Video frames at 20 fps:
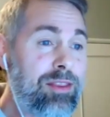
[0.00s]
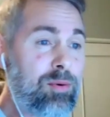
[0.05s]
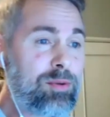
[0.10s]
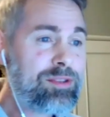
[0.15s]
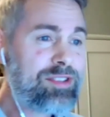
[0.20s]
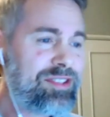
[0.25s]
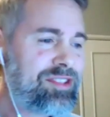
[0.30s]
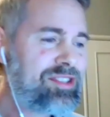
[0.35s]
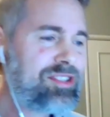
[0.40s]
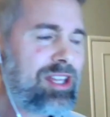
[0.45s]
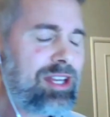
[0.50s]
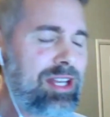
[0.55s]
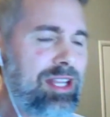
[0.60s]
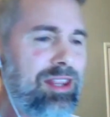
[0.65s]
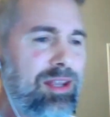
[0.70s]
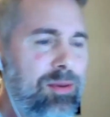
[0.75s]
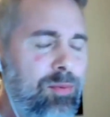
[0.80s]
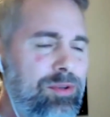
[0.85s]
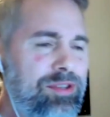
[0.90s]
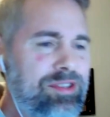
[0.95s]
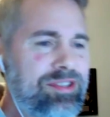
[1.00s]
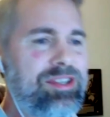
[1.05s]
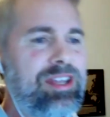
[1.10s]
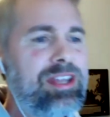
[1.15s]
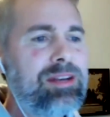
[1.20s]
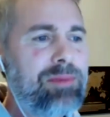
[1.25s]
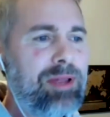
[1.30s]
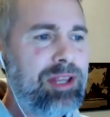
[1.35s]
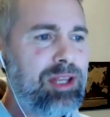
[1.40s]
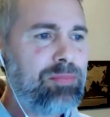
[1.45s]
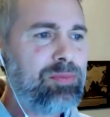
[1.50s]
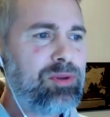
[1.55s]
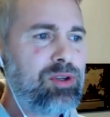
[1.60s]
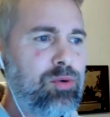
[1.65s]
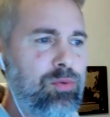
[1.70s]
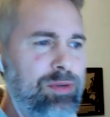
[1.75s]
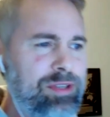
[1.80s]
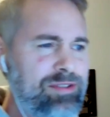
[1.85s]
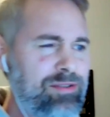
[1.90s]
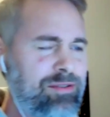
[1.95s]
was a study that was done by the Pew
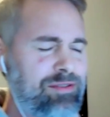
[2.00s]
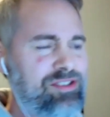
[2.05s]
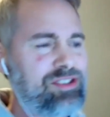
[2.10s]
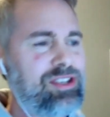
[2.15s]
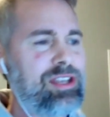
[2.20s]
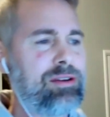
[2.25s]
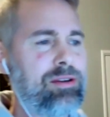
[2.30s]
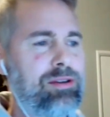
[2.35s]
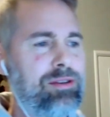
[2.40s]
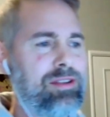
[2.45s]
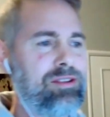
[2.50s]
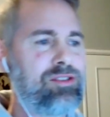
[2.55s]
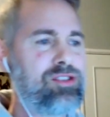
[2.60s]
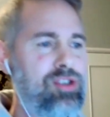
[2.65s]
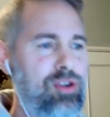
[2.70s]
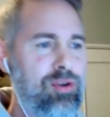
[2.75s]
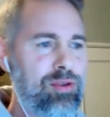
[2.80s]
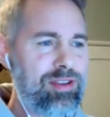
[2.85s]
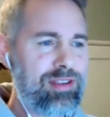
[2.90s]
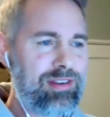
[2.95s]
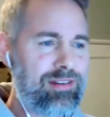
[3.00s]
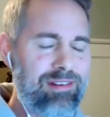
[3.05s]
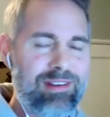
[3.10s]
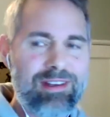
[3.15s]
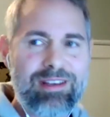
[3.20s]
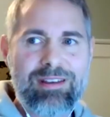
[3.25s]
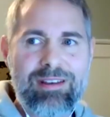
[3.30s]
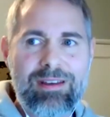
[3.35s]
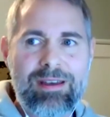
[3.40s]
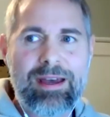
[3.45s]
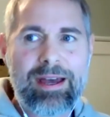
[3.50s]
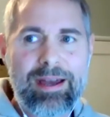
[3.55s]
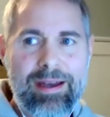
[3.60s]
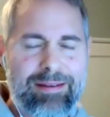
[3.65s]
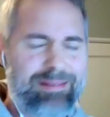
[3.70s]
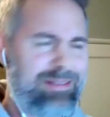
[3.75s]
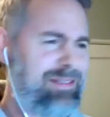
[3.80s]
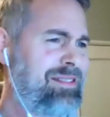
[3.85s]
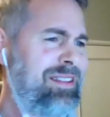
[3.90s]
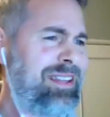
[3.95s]
Research Center that showed that uh,
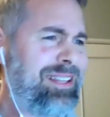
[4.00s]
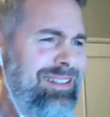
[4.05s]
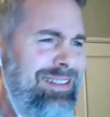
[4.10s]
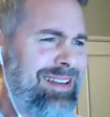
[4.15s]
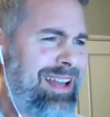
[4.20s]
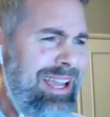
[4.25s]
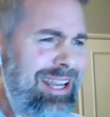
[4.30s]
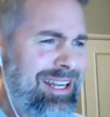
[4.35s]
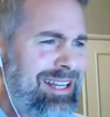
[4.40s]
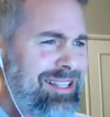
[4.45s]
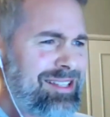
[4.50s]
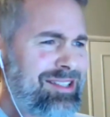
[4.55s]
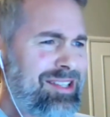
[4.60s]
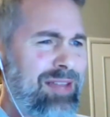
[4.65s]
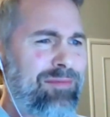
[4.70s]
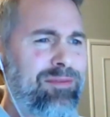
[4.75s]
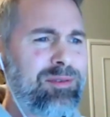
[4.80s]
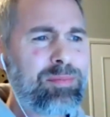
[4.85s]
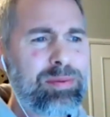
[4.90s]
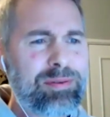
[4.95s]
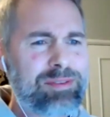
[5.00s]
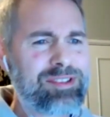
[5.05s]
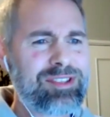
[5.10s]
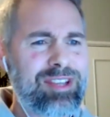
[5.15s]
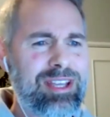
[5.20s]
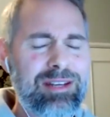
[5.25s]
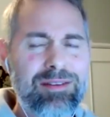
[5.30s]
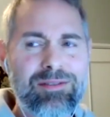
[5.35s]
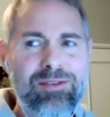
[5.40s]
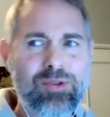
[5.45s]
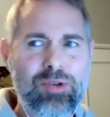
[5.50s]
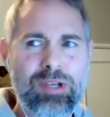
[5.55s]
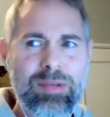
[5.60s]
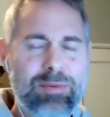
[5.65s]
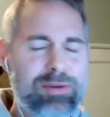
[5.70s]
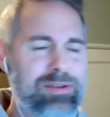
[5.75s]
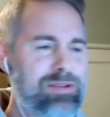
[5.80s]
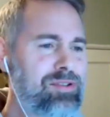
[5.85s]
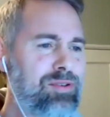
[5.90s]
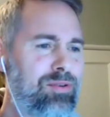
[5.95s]
it's like 97% of
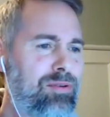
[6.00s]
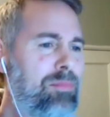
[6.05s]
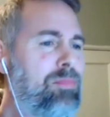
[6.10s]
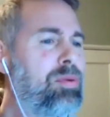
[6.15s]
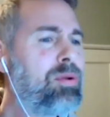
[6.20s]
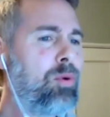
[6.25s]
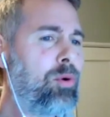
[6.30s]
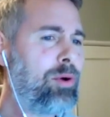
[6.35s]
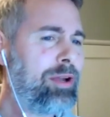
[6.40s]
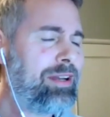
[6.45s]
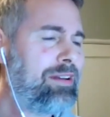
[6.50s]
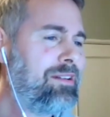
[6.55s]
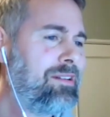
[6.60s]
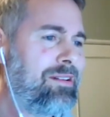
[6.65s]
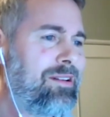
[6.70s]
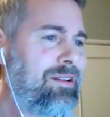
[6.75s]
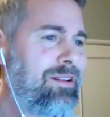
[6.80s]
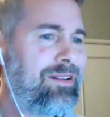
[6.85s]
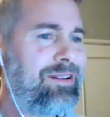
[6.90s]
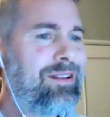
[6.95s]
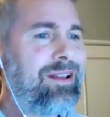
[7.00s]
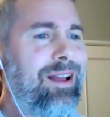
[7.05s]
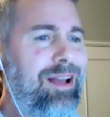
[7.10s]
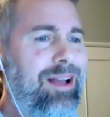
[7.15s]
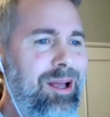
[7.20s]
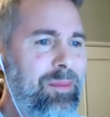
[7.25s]
dreamers are employed um,